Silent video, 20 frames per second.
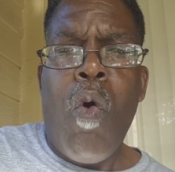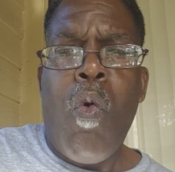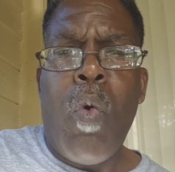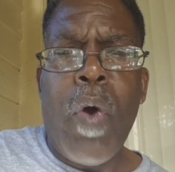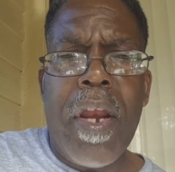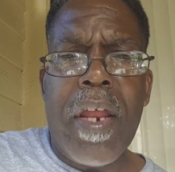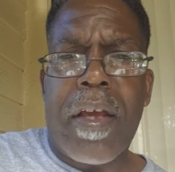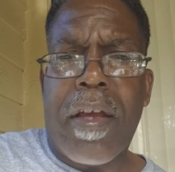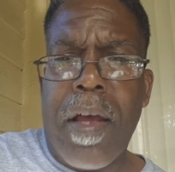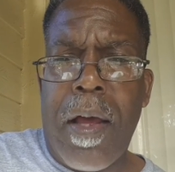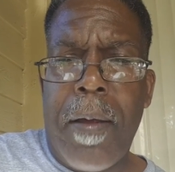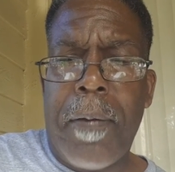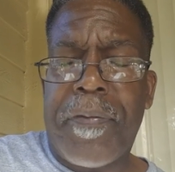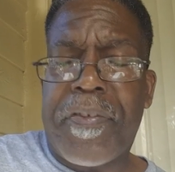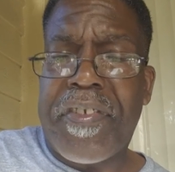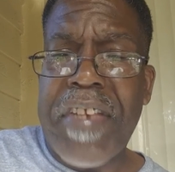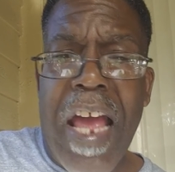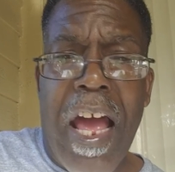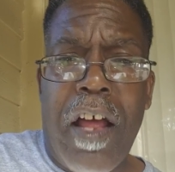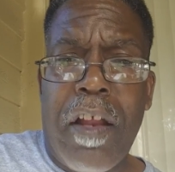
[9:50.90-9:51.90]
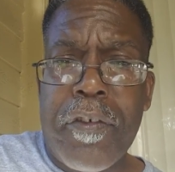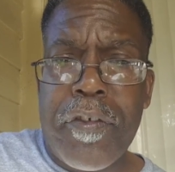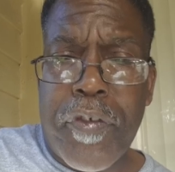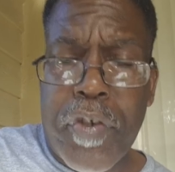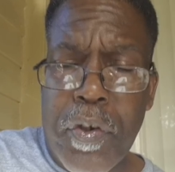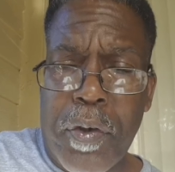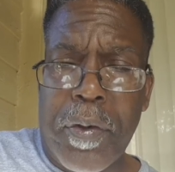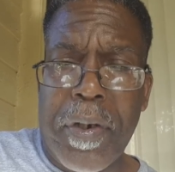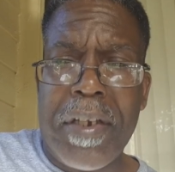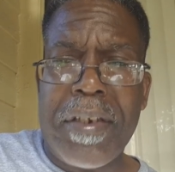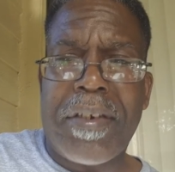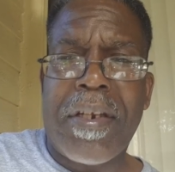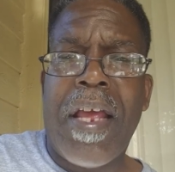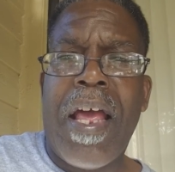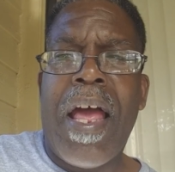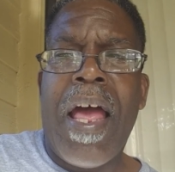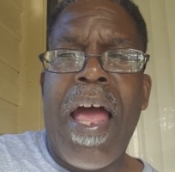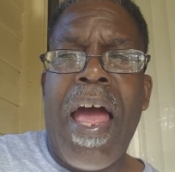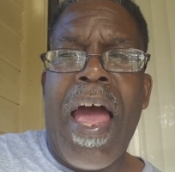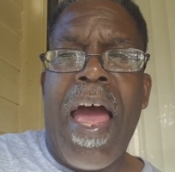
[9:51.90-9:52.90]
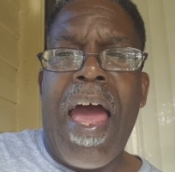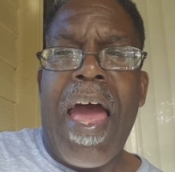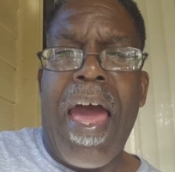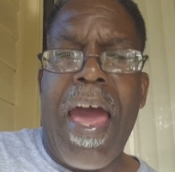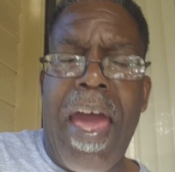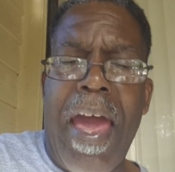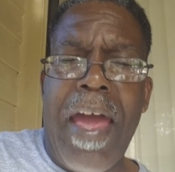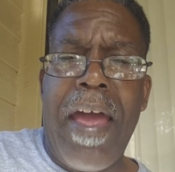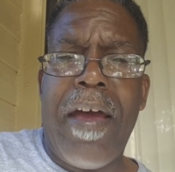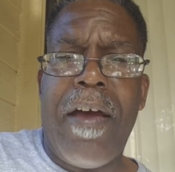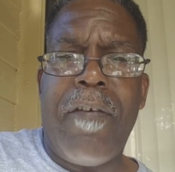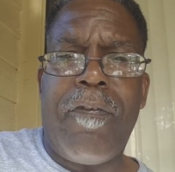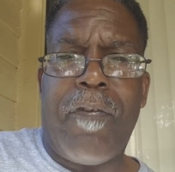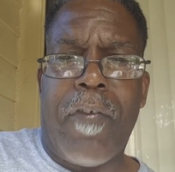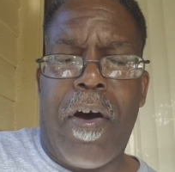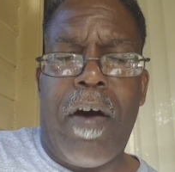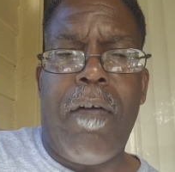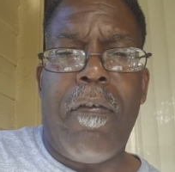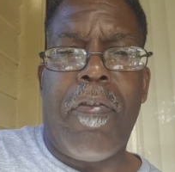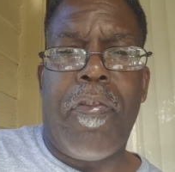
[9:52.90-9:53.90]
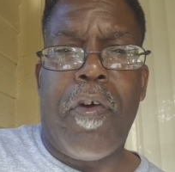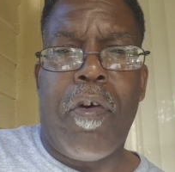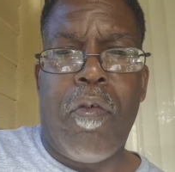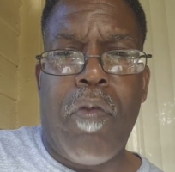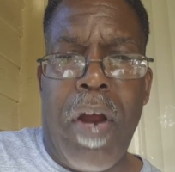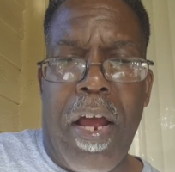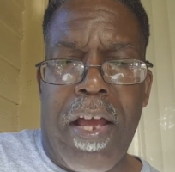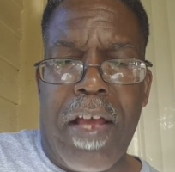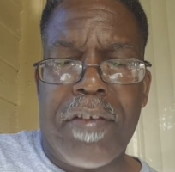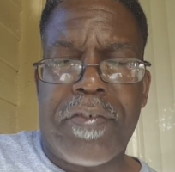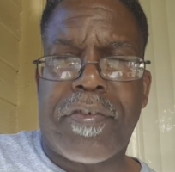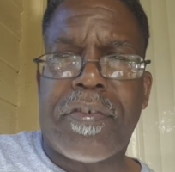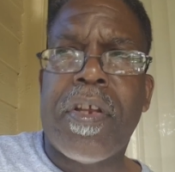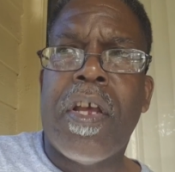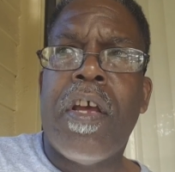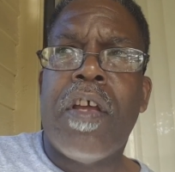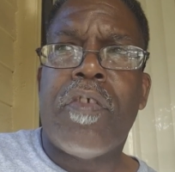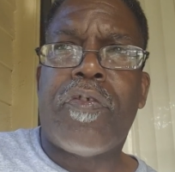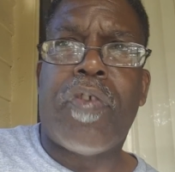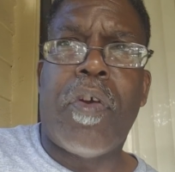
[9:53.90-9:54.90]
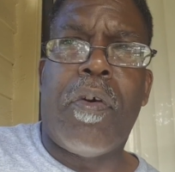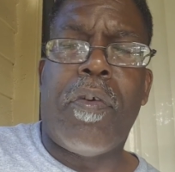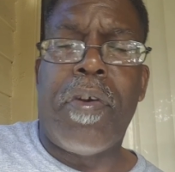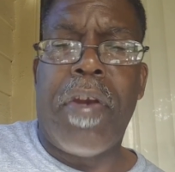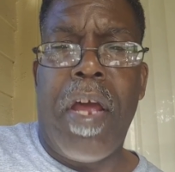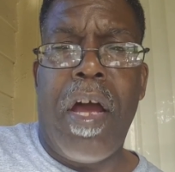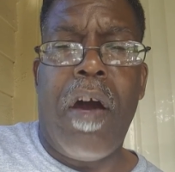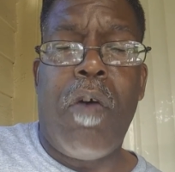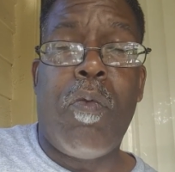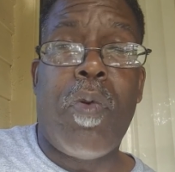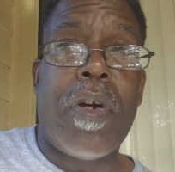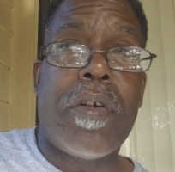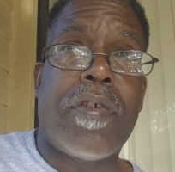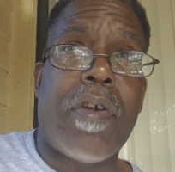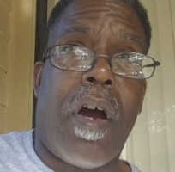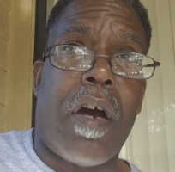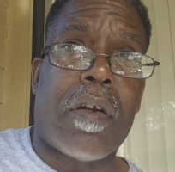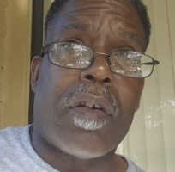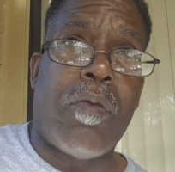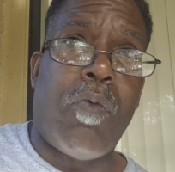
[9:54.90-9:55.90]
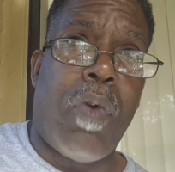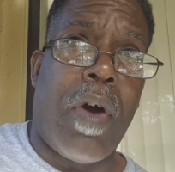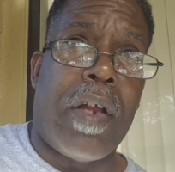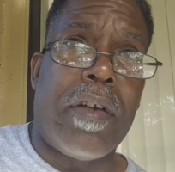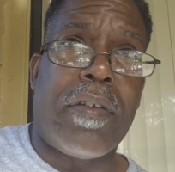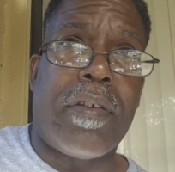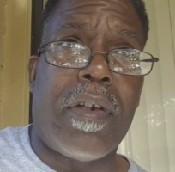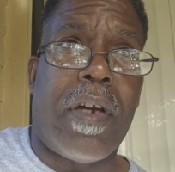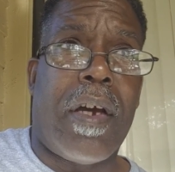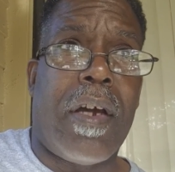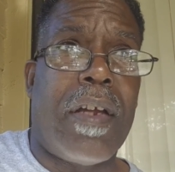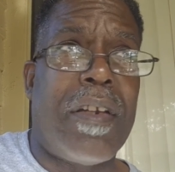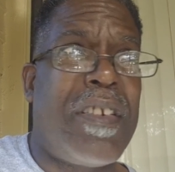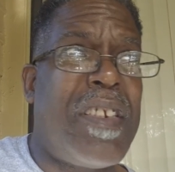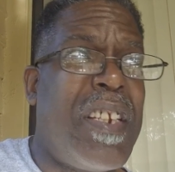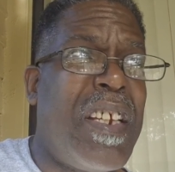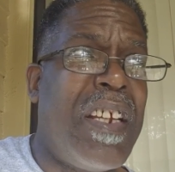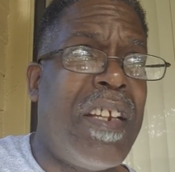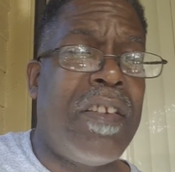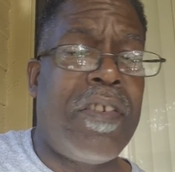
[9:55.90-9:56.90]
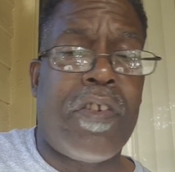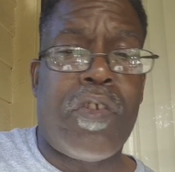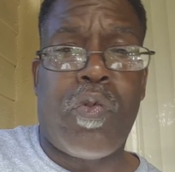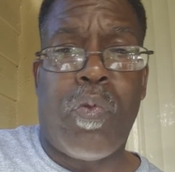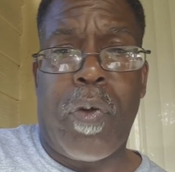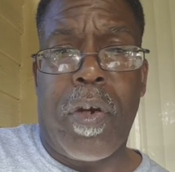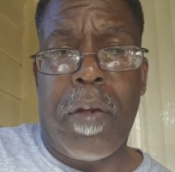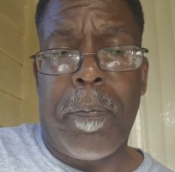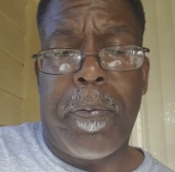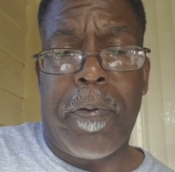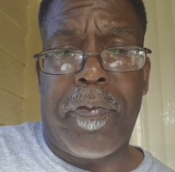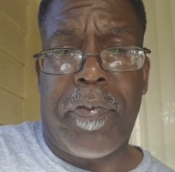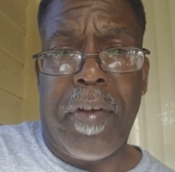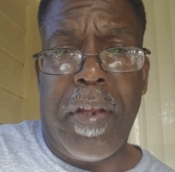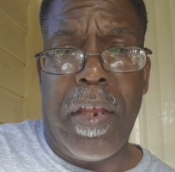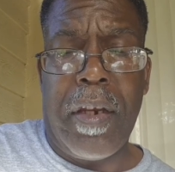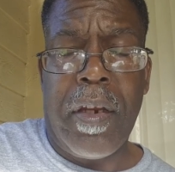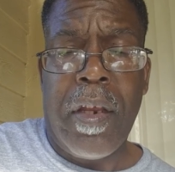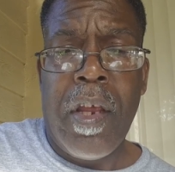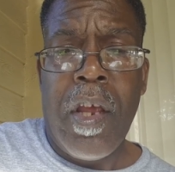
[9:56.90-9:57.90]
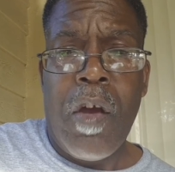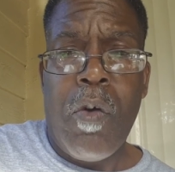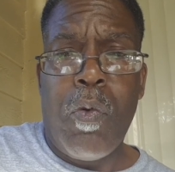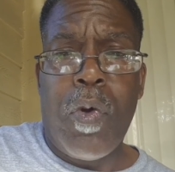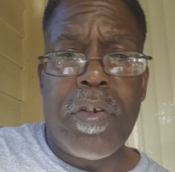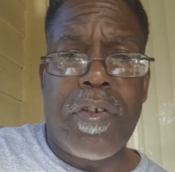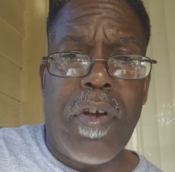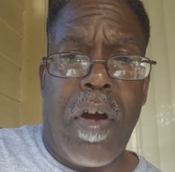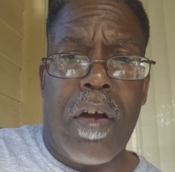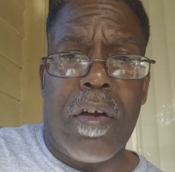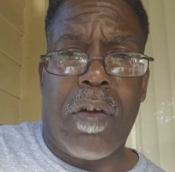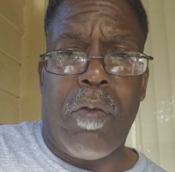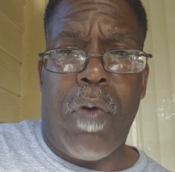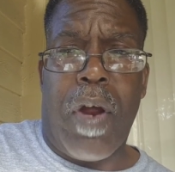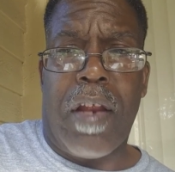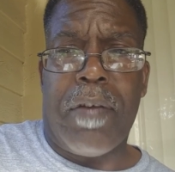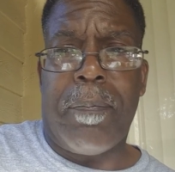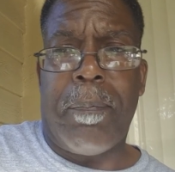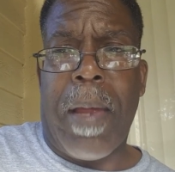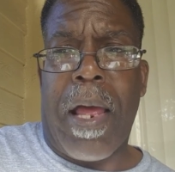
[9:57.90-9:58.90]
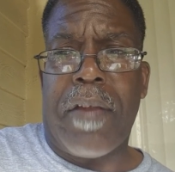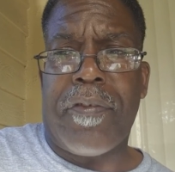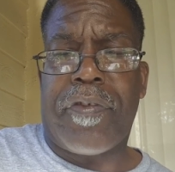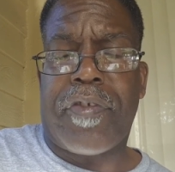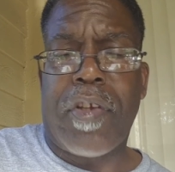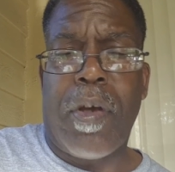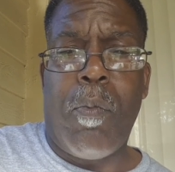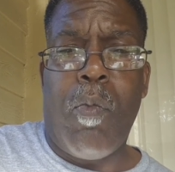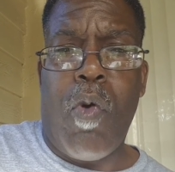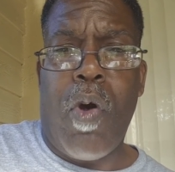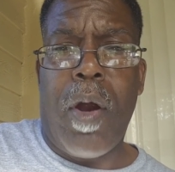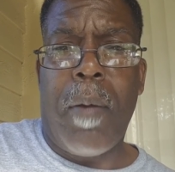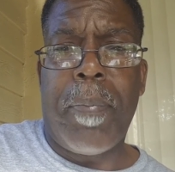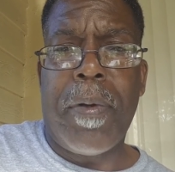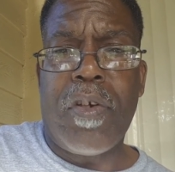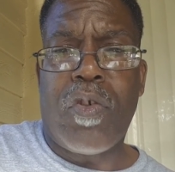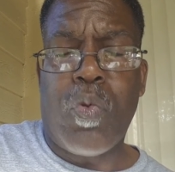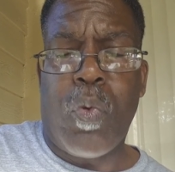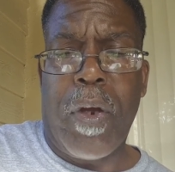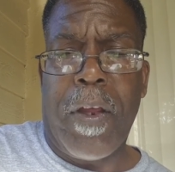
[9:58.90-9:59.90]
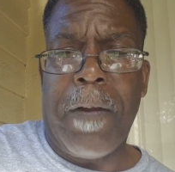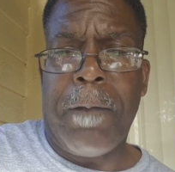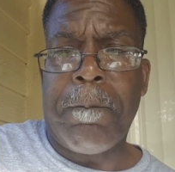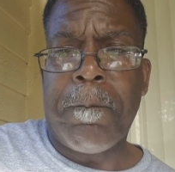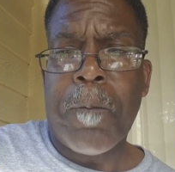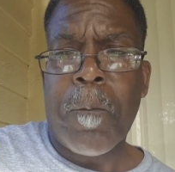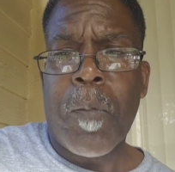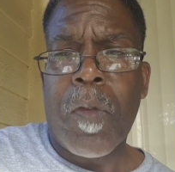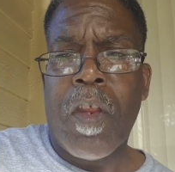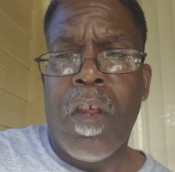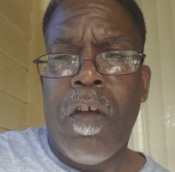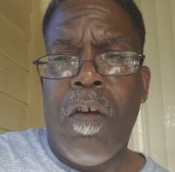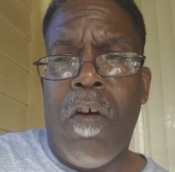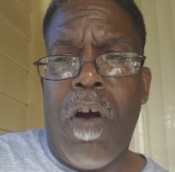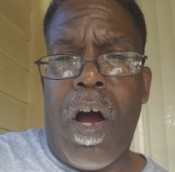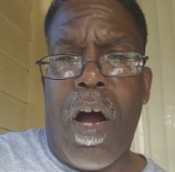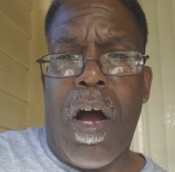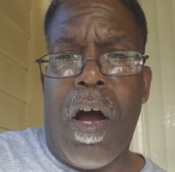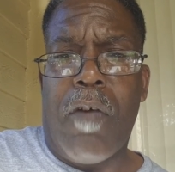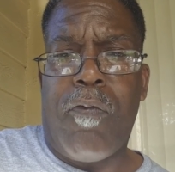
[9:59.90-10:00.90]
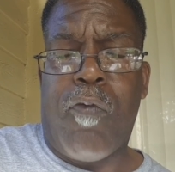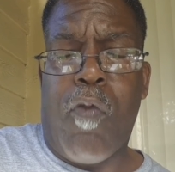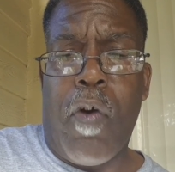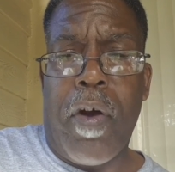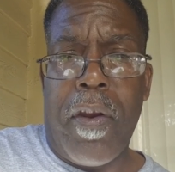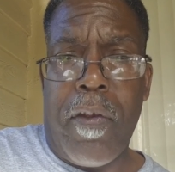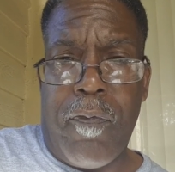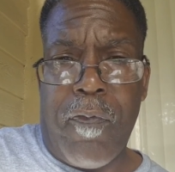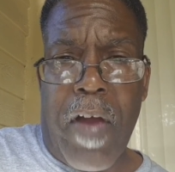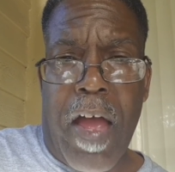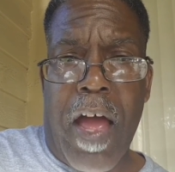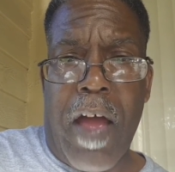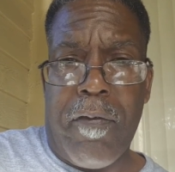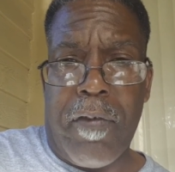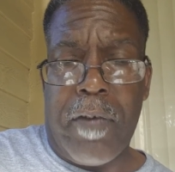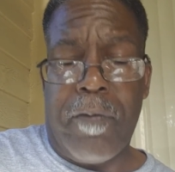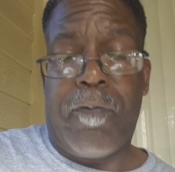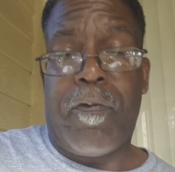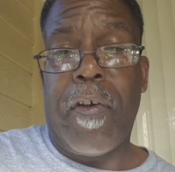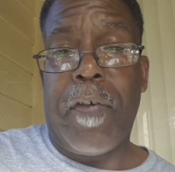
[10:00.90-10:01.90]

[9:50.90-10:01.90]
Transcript: when it comes down to it, half of the rest, so now we're talking, what, 10 to 20%, we're talking about somewhere between 45 and